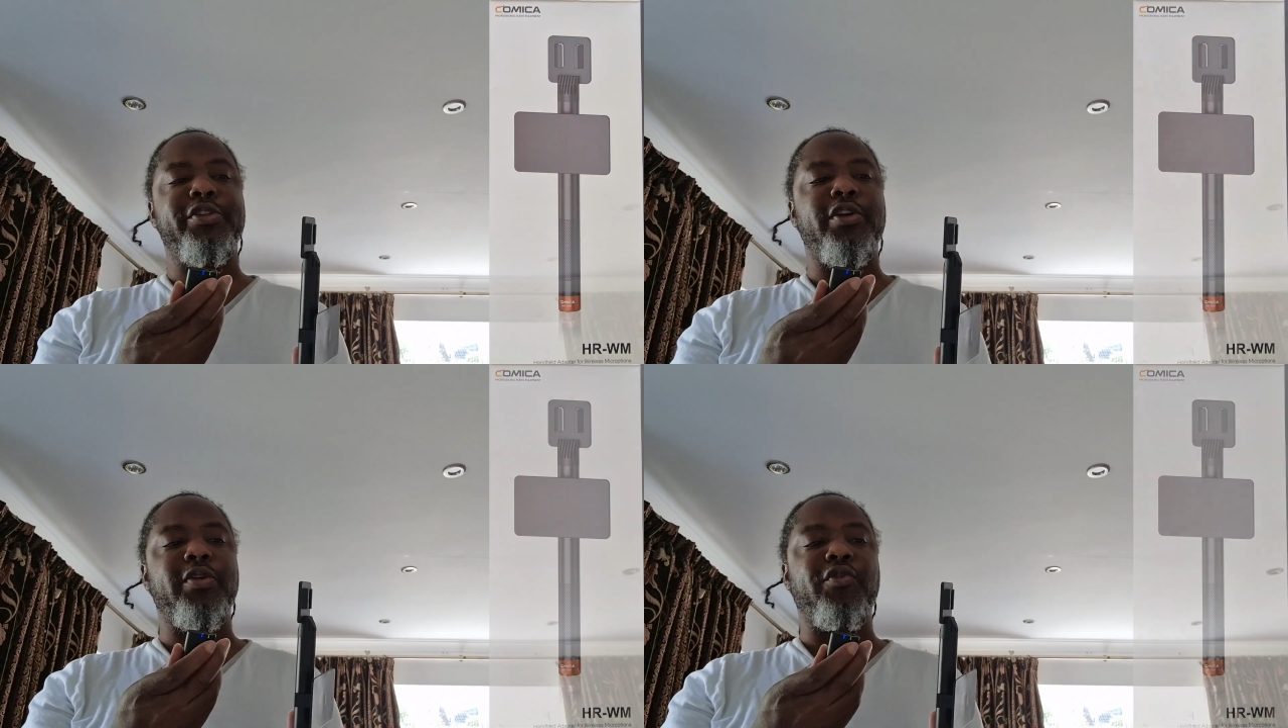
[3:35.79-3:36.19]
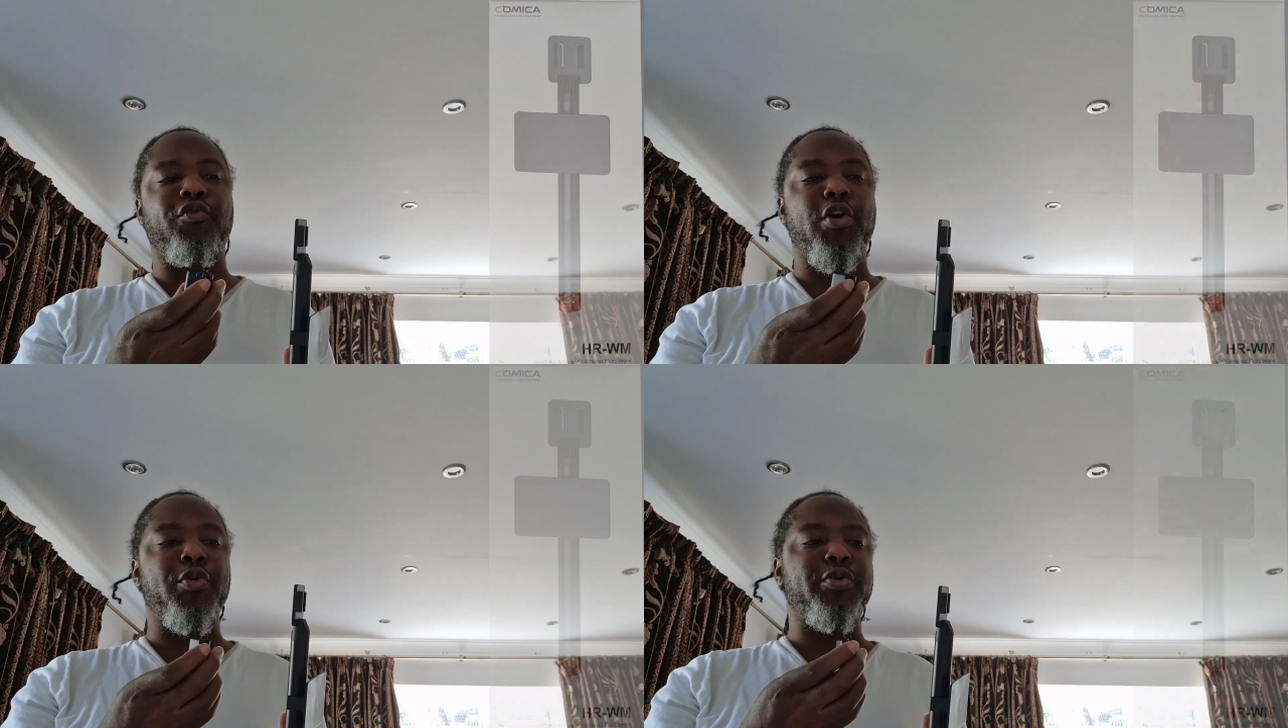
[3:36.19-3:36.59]
You know, the
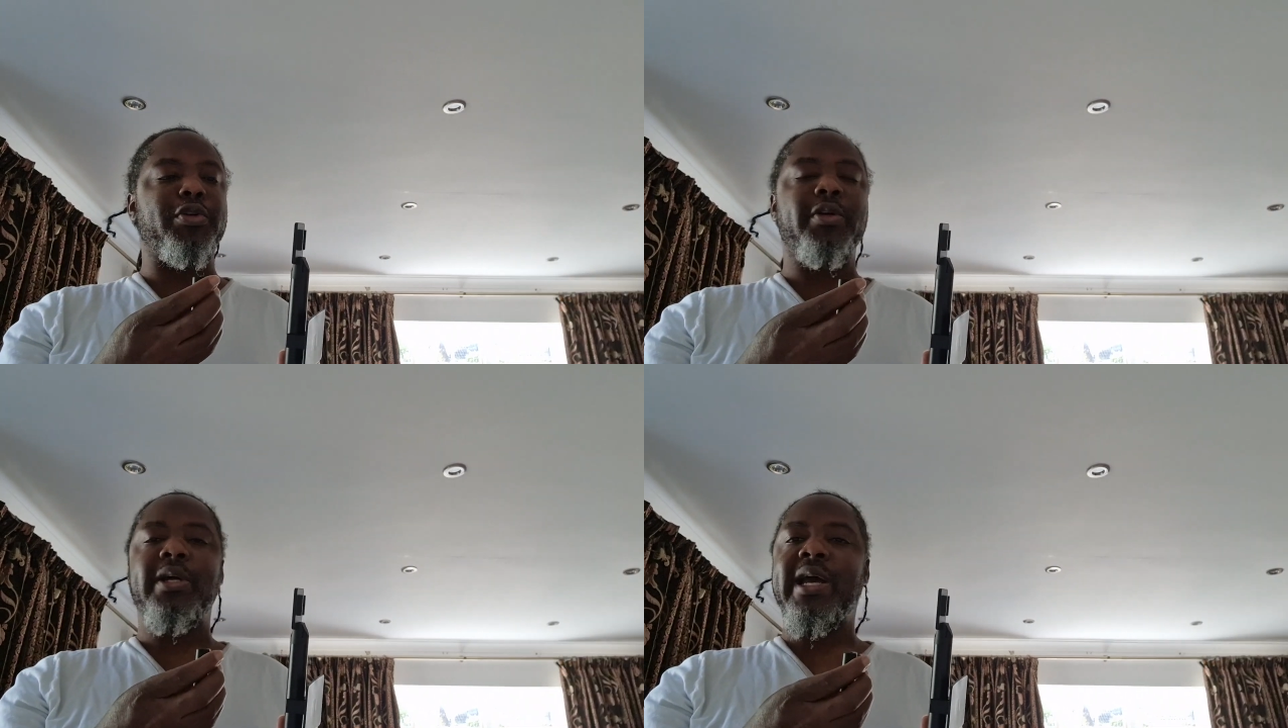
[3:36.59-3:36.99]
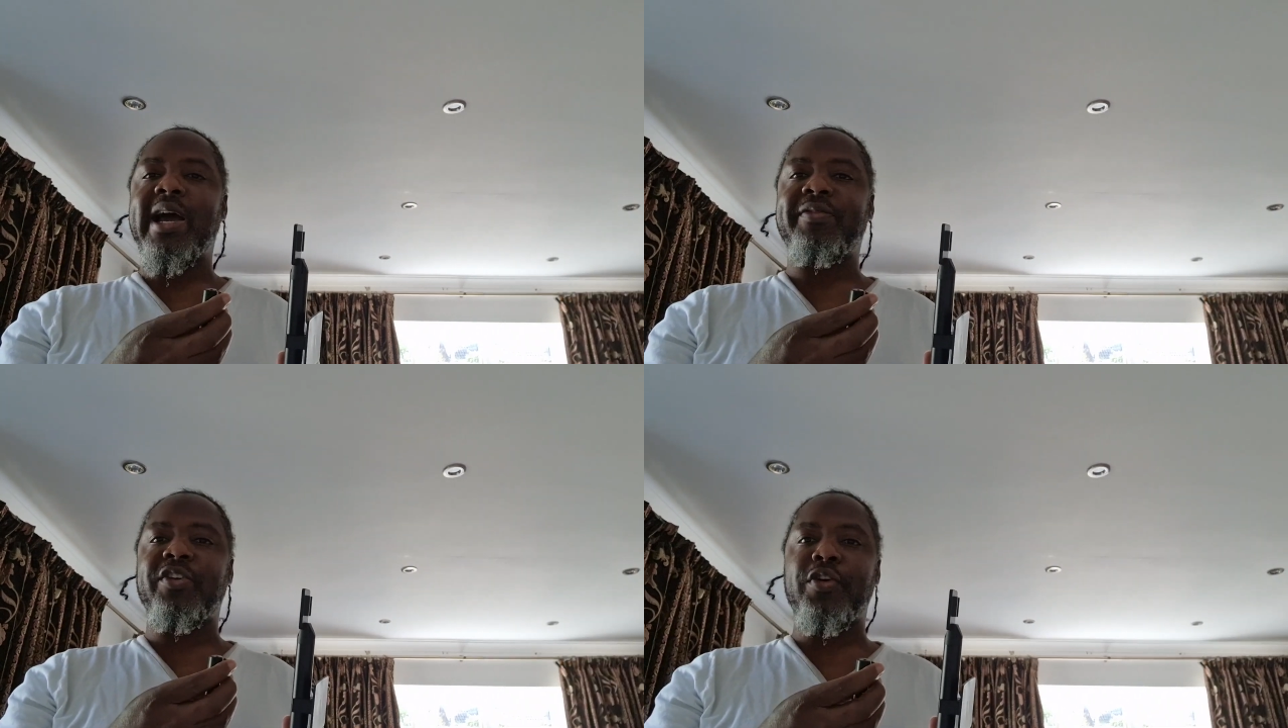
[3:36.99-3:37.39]
Rode
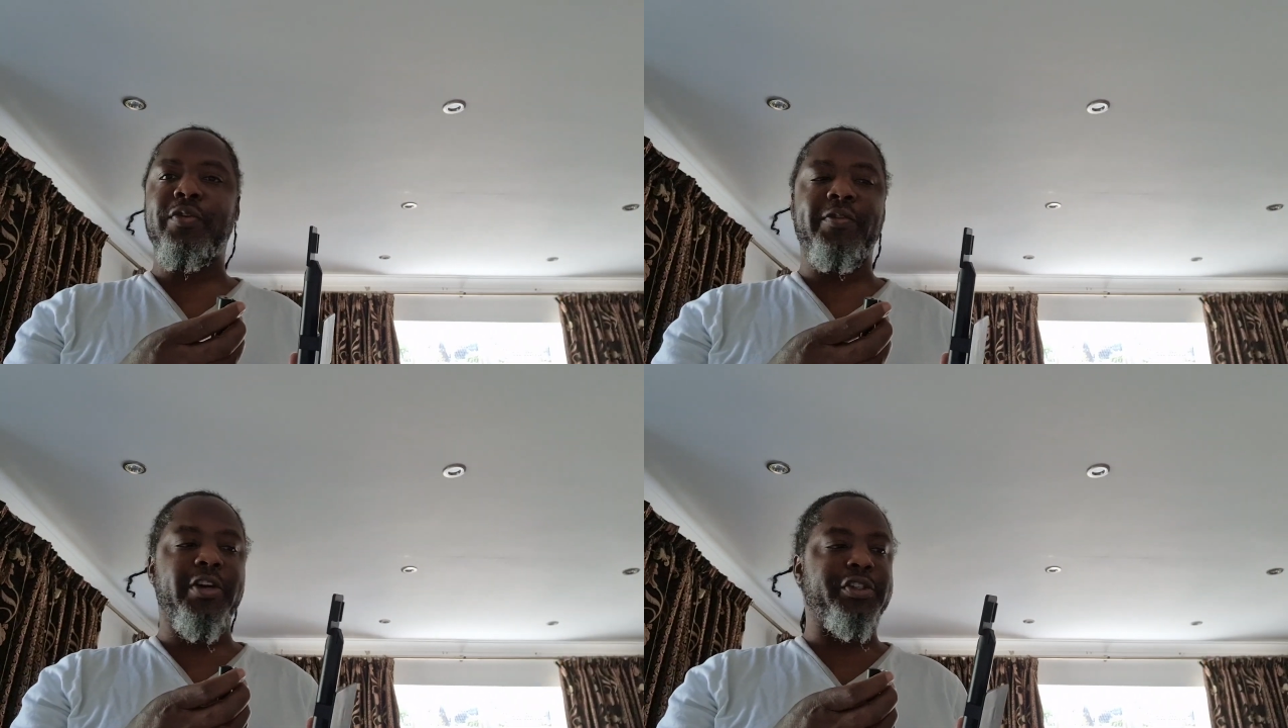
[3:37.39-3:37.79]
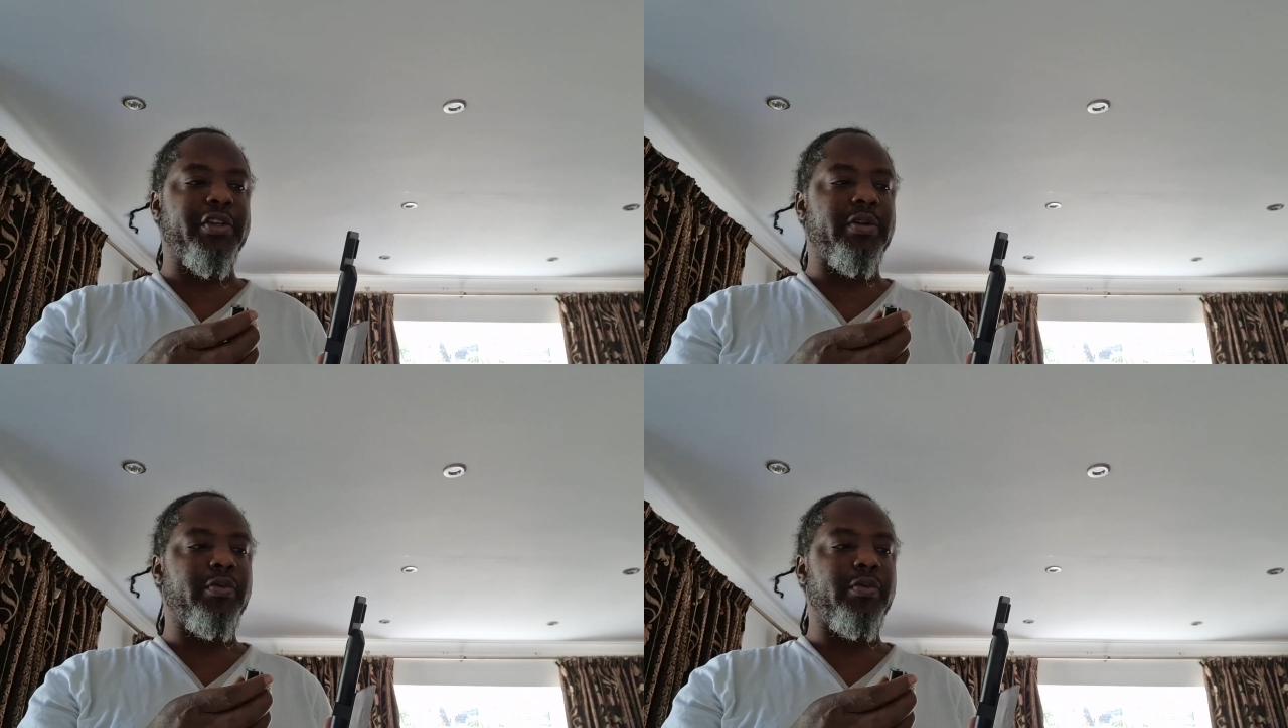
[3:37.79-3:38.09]
have their own version,